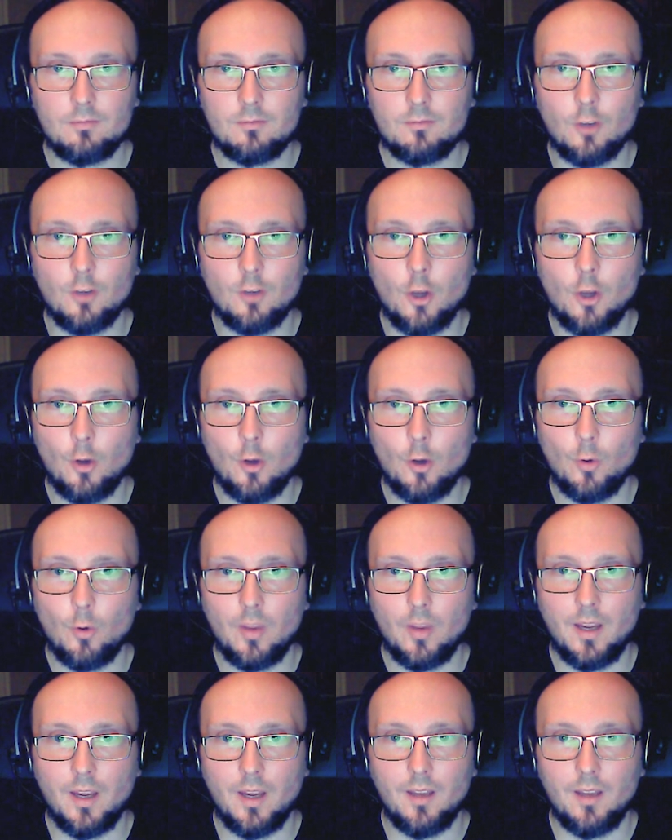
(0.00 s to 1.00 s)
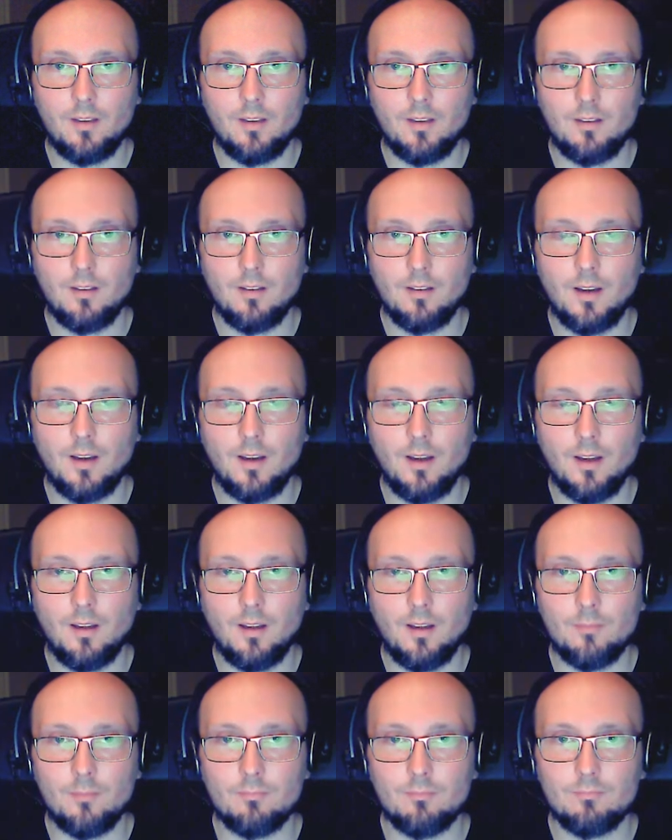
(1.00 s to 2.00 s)
know that
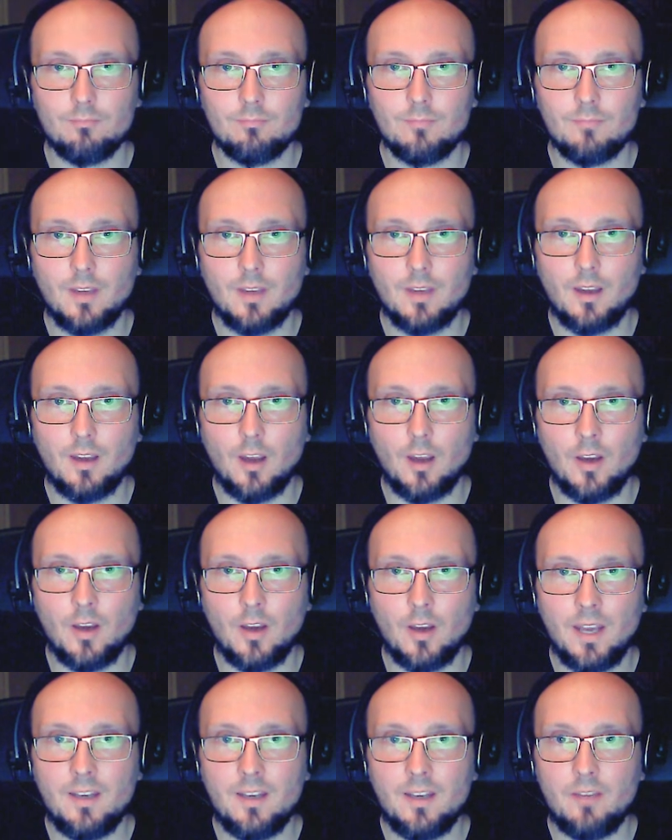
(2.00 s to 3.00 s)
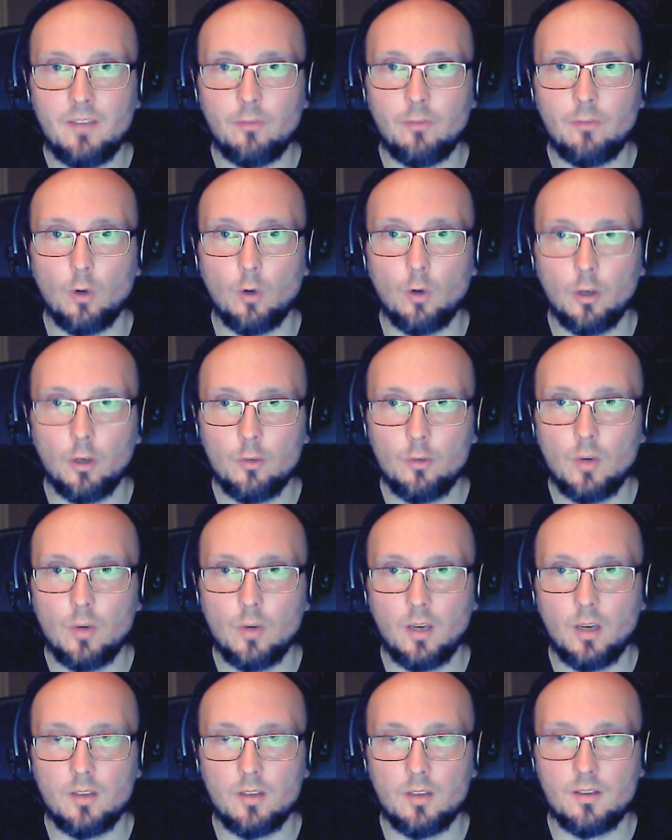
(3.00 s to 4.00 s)
an
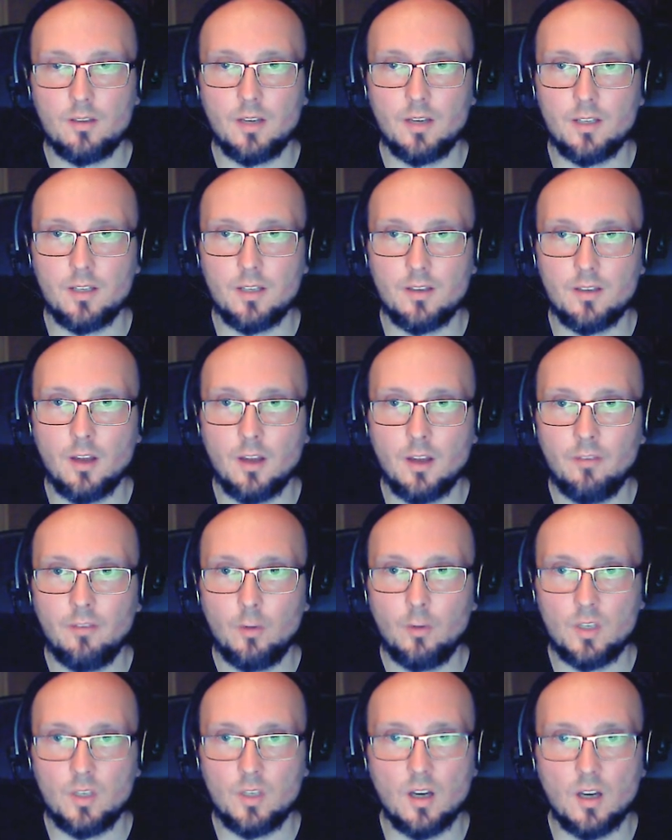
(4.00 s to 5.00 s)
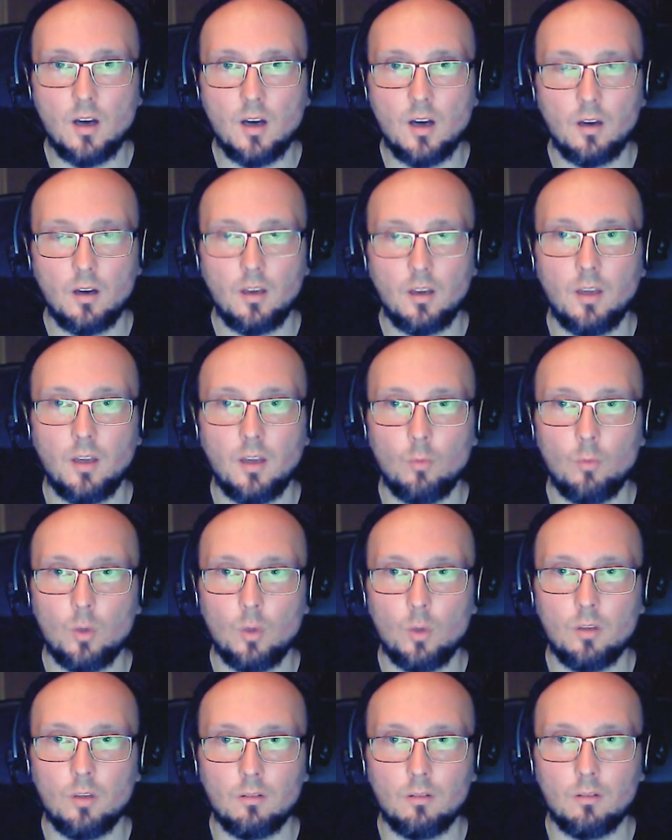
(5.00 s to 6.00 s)
ND400 is not very dark and
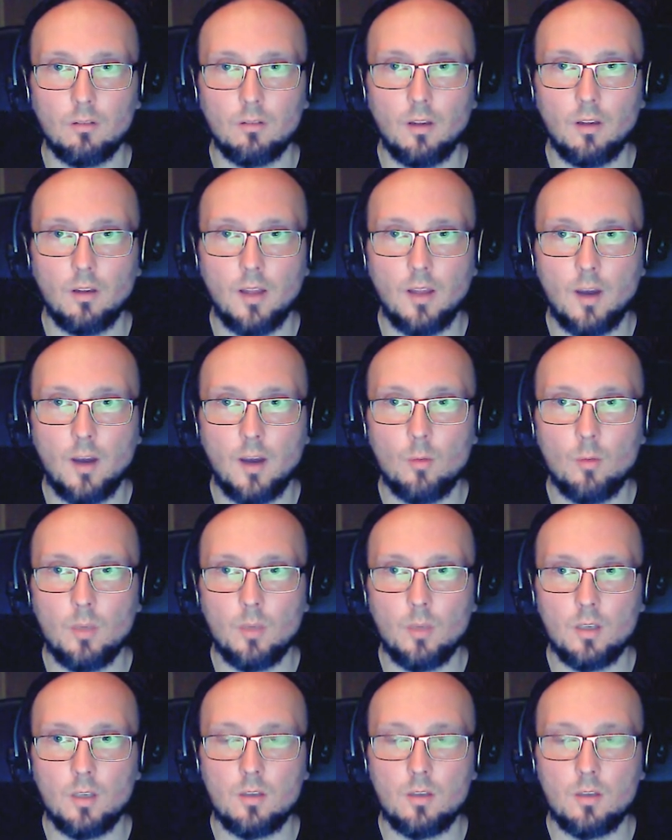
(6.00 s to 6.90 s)
wouldn't allow me